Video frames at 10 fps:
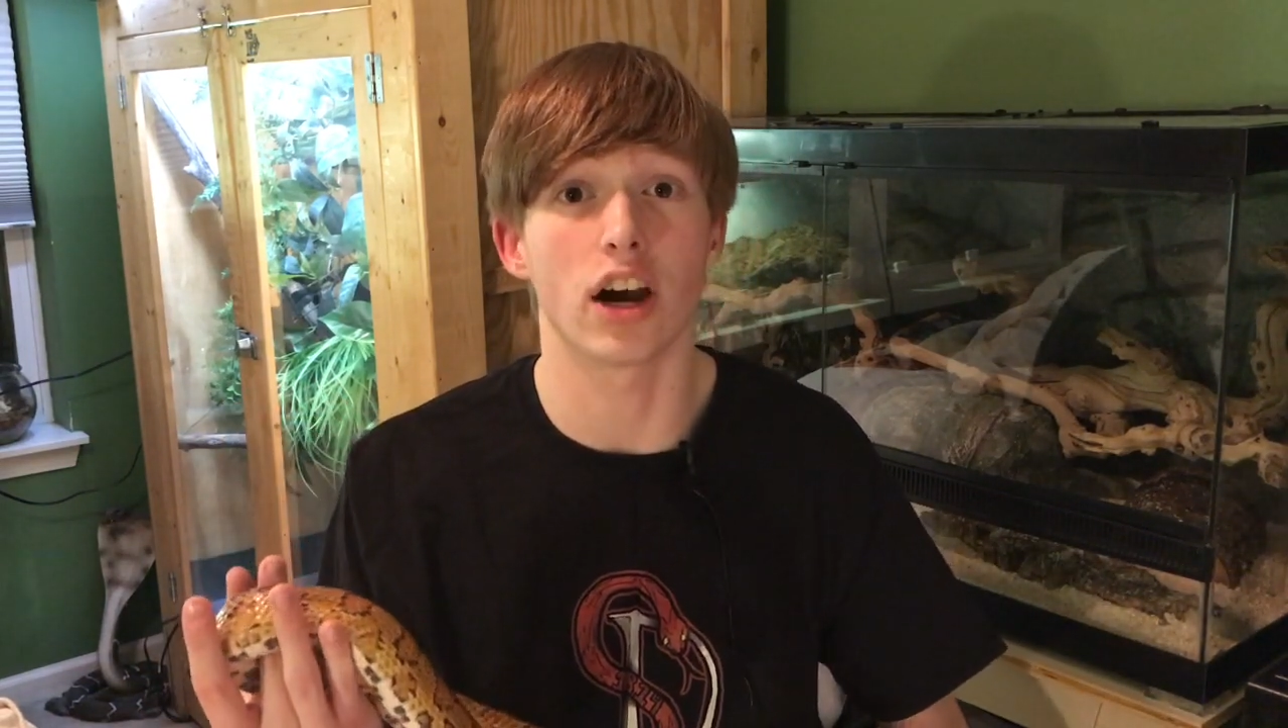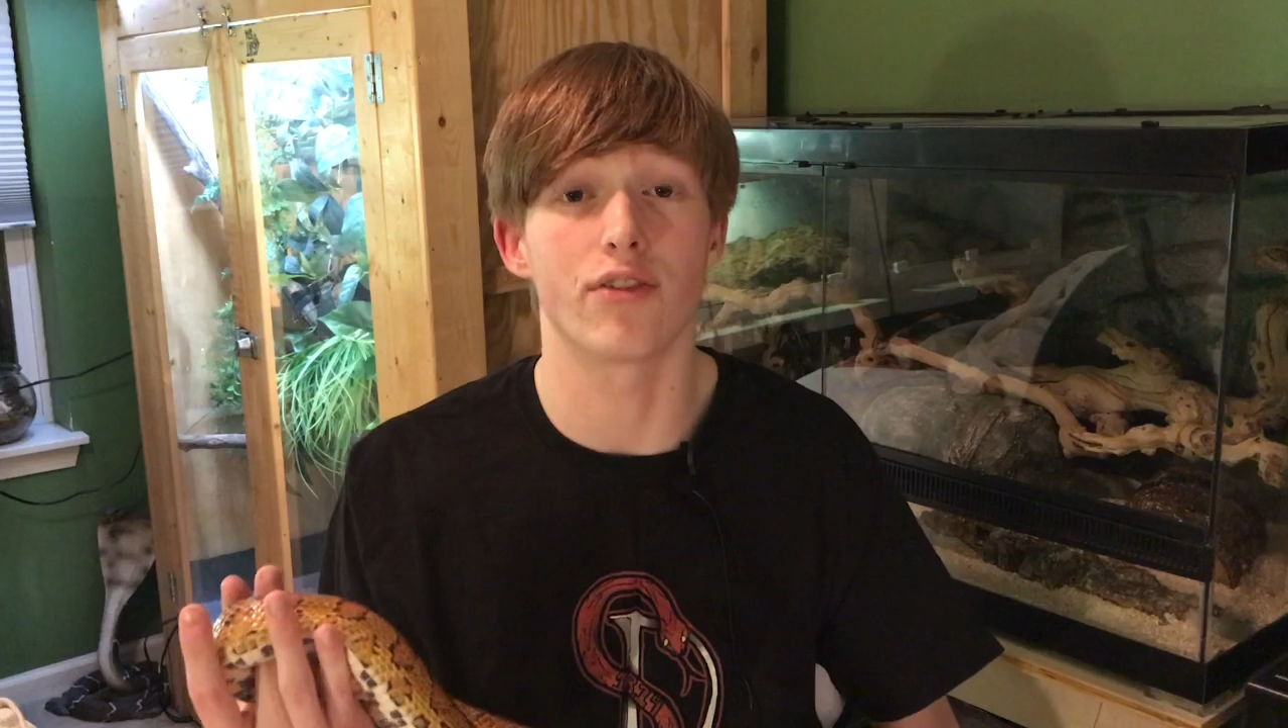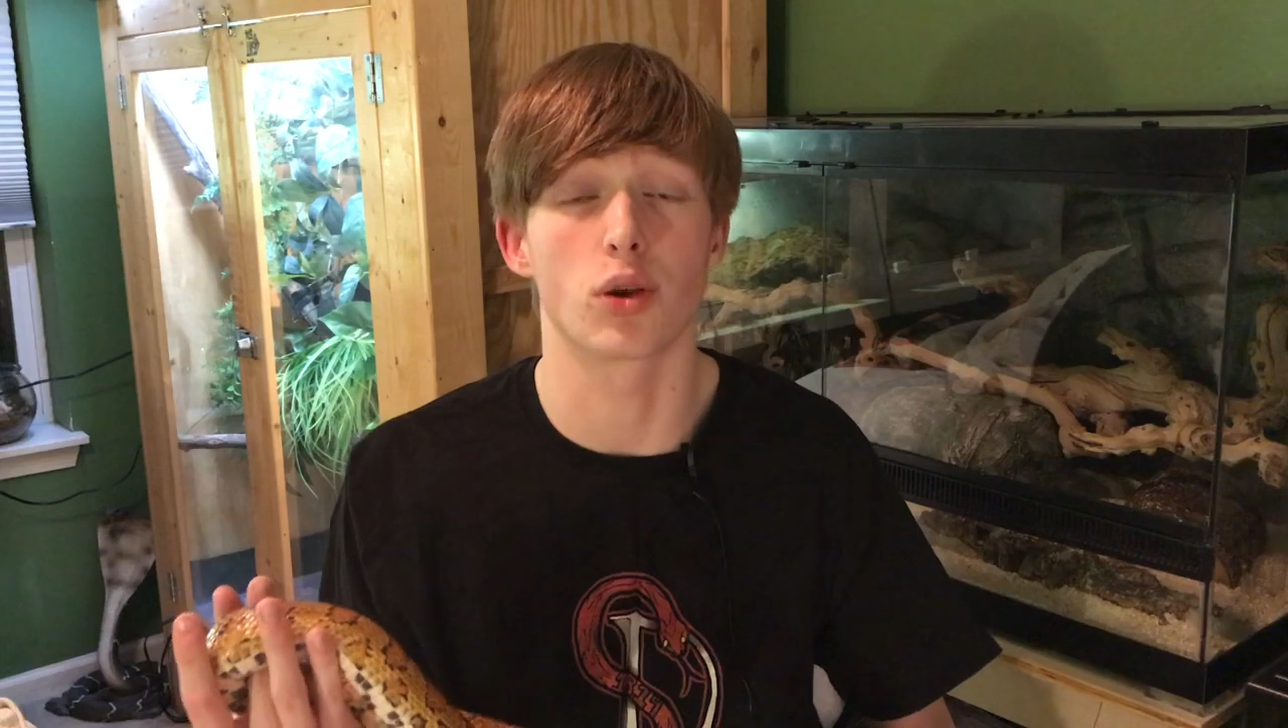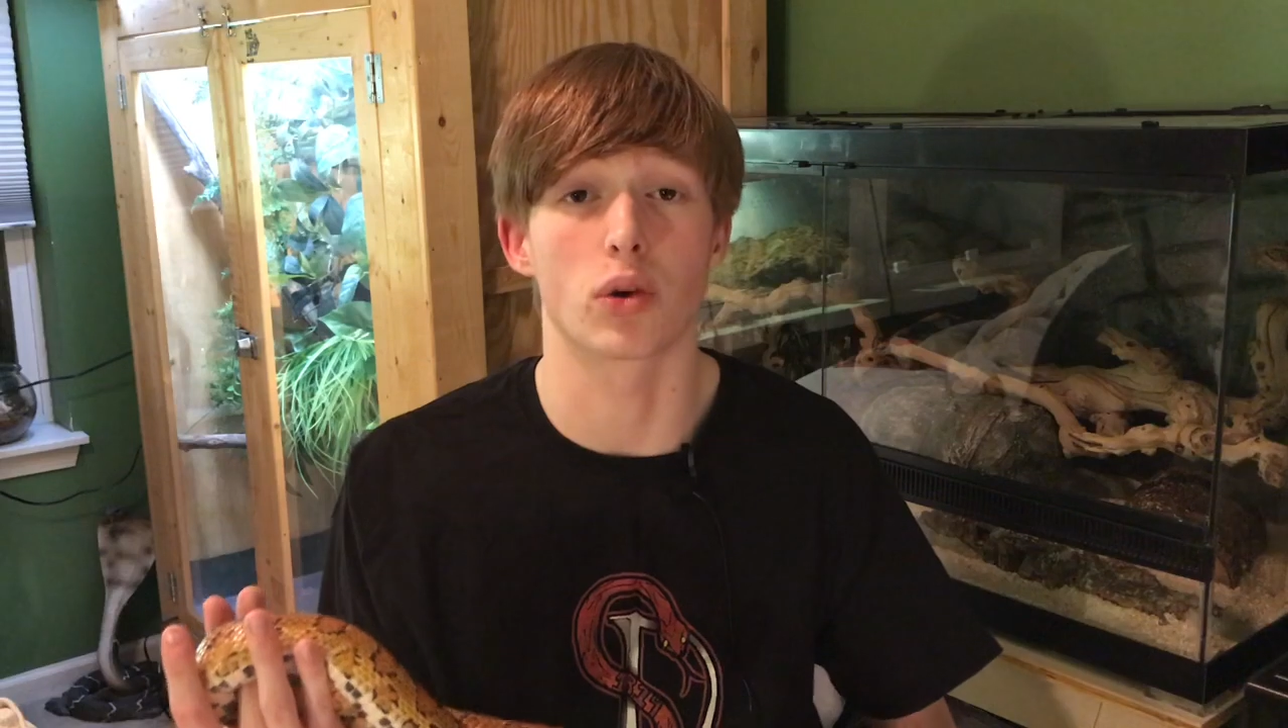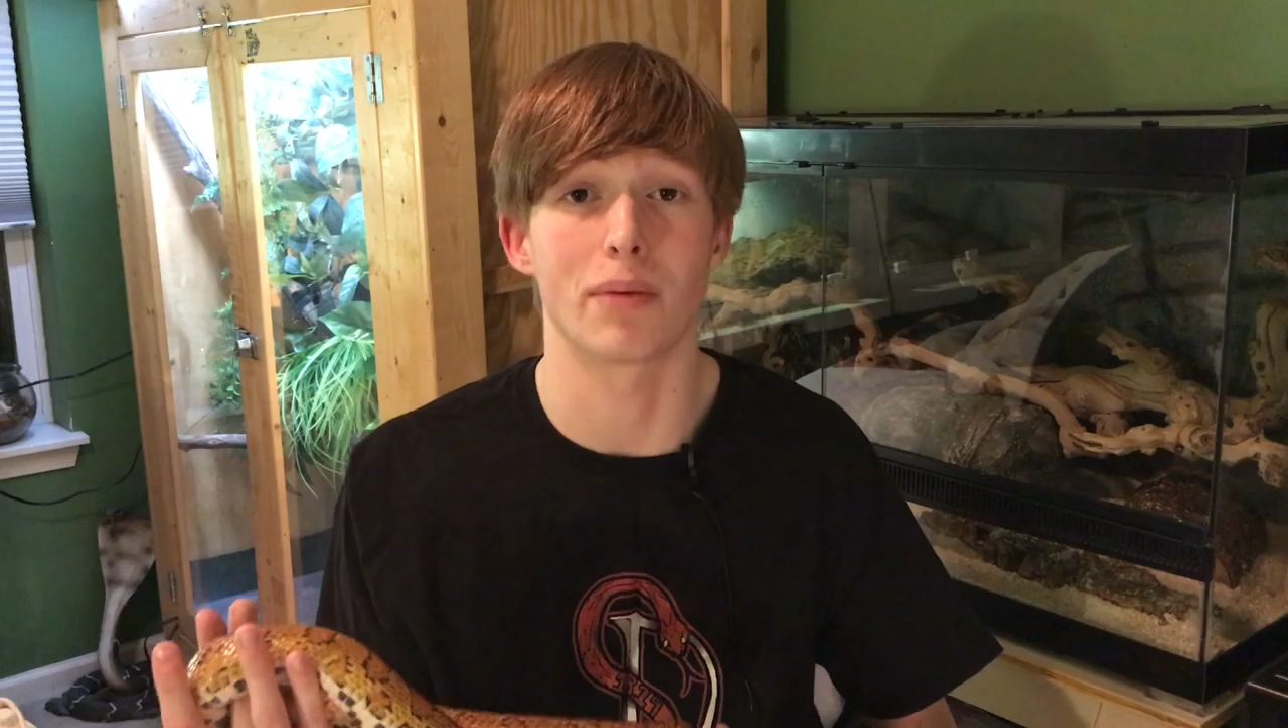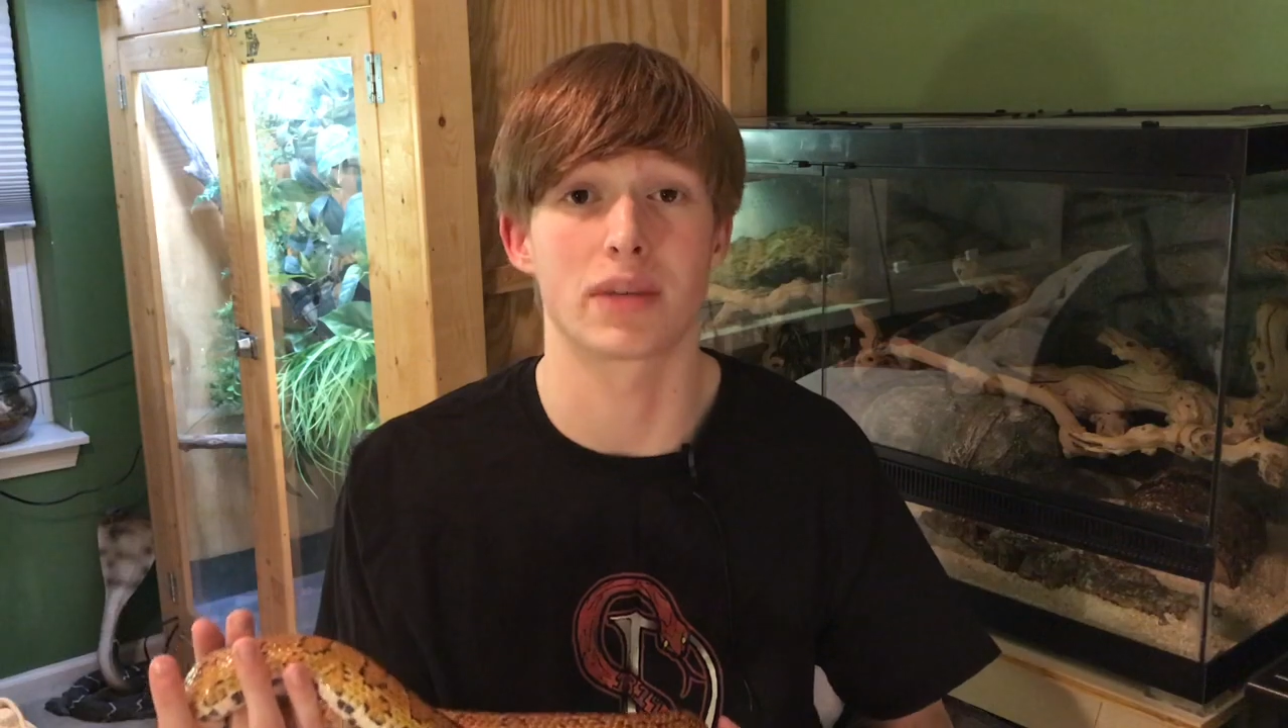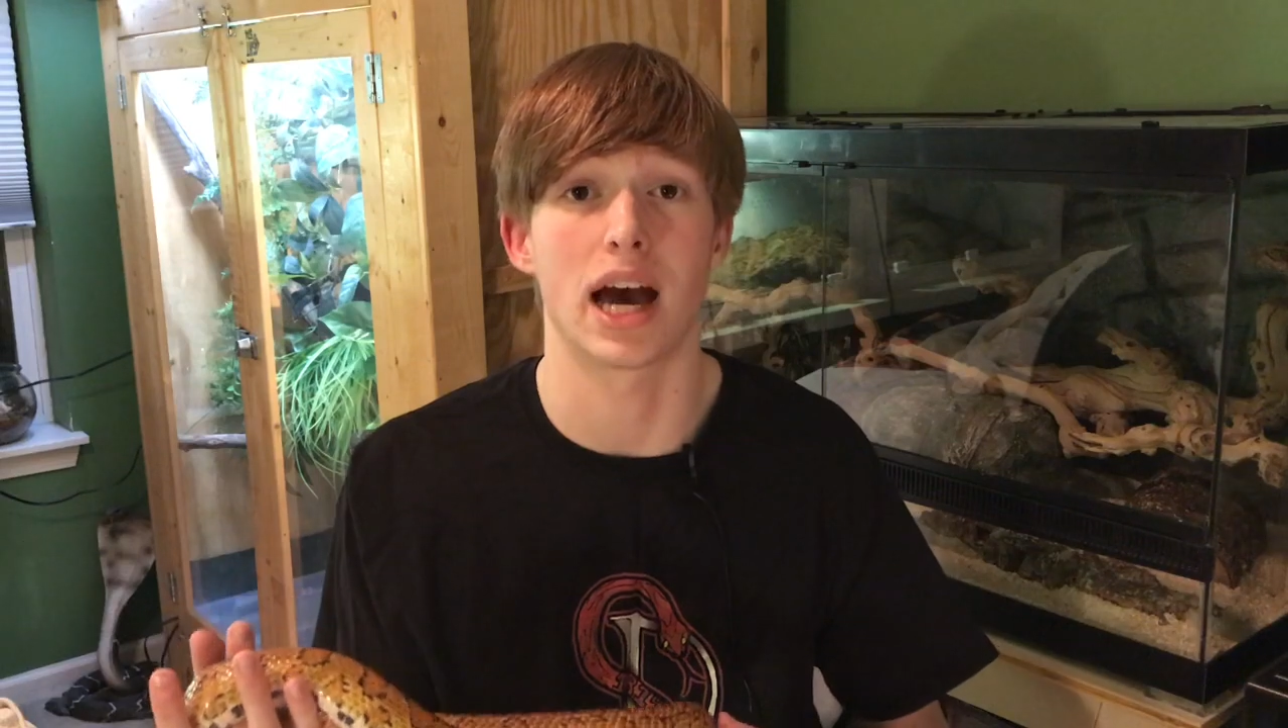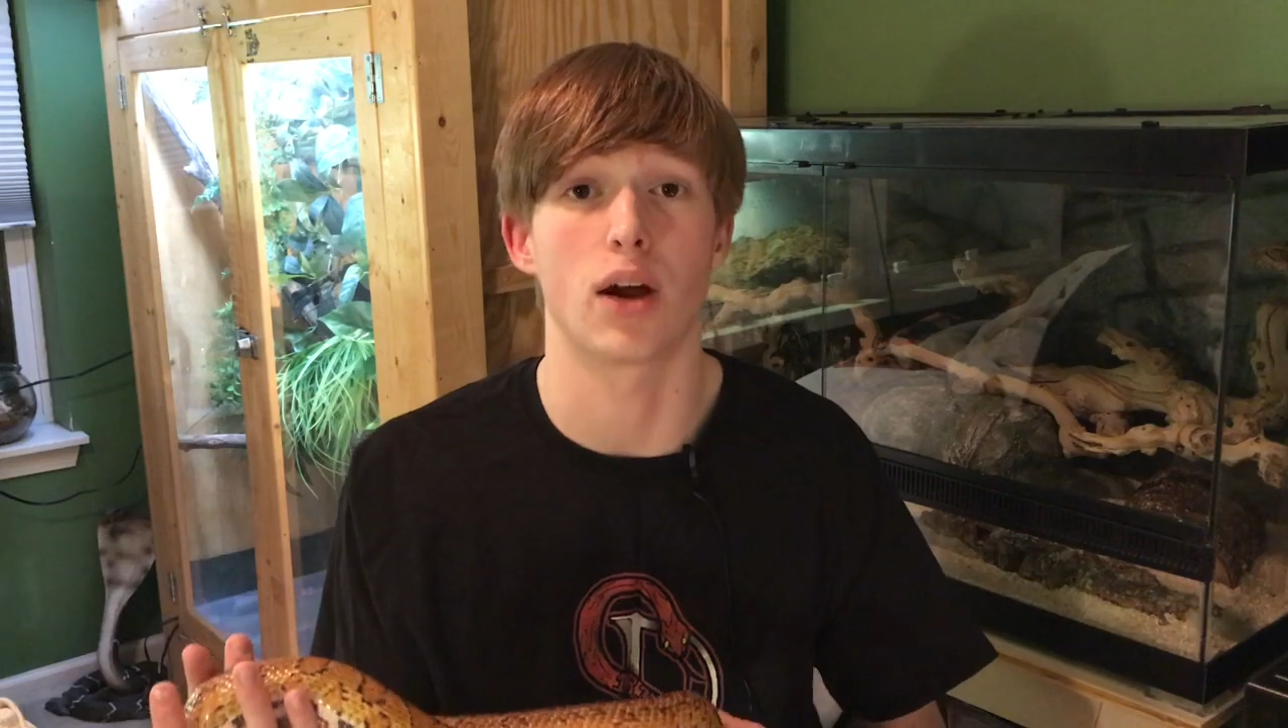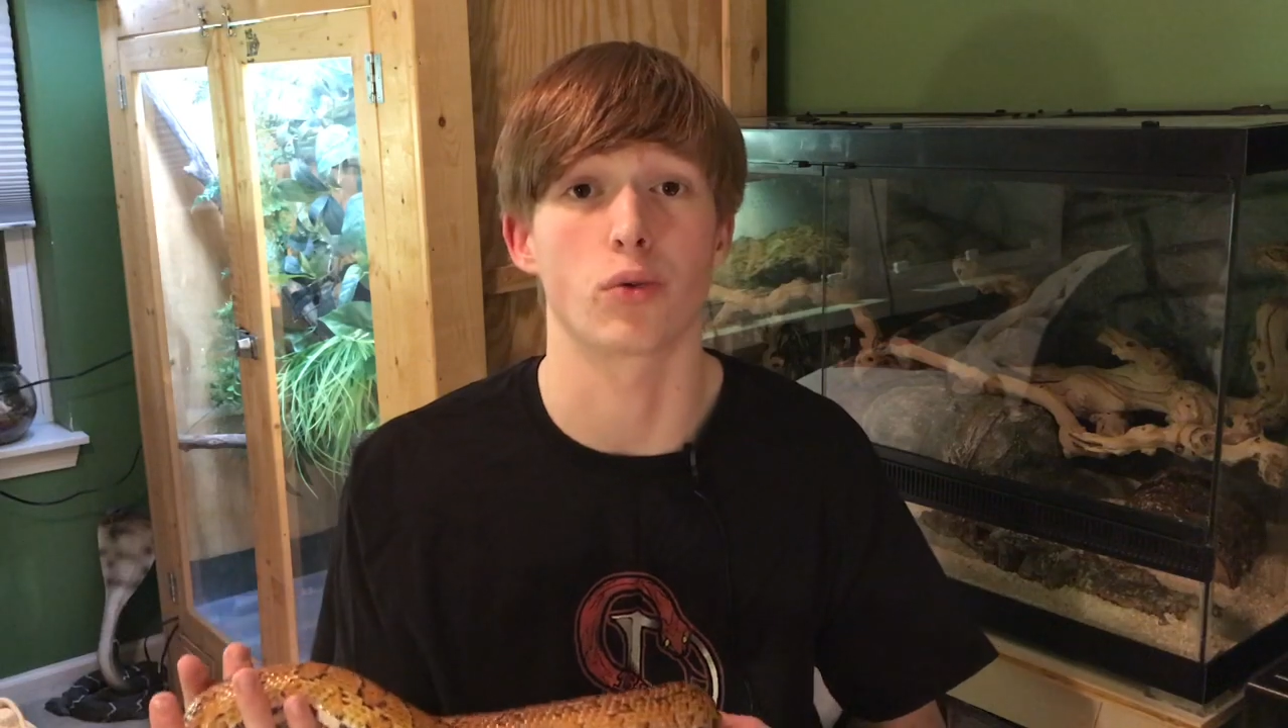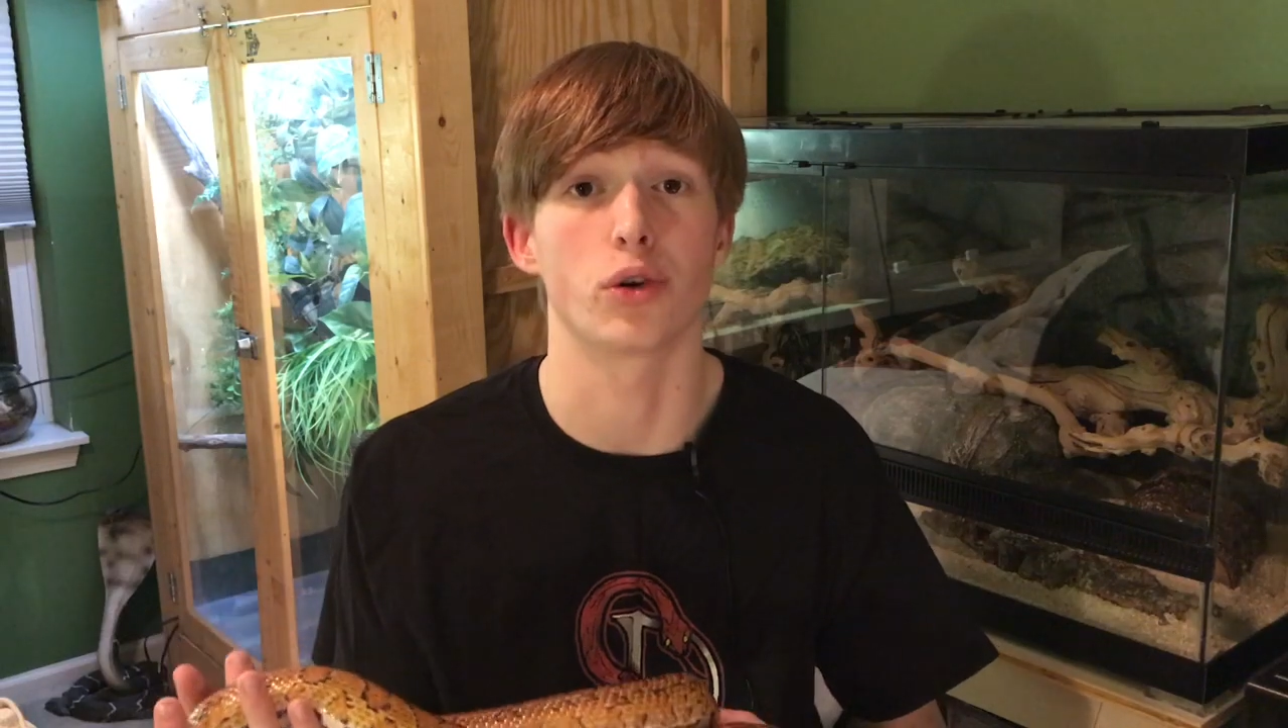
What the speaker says: of the reptile